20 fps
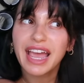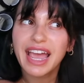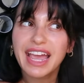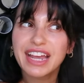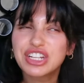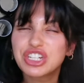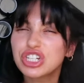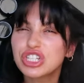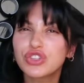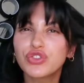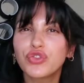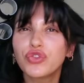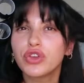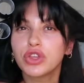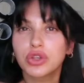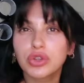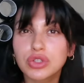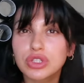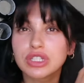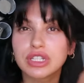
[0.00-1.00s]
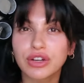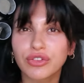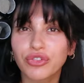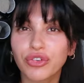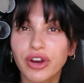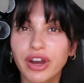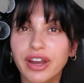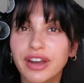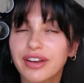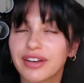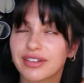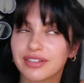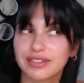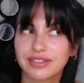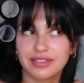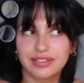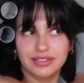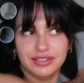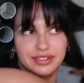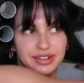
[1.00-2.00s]
it just feels different.
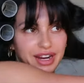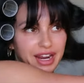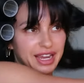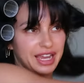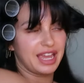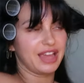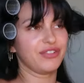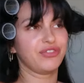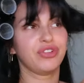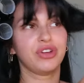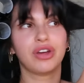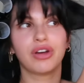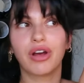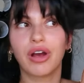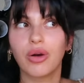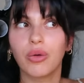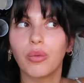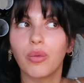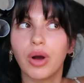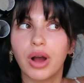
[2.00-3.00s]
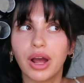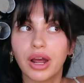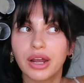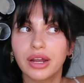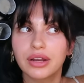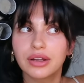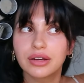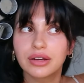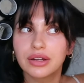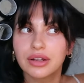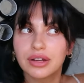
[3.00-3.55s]
I can't figure out why.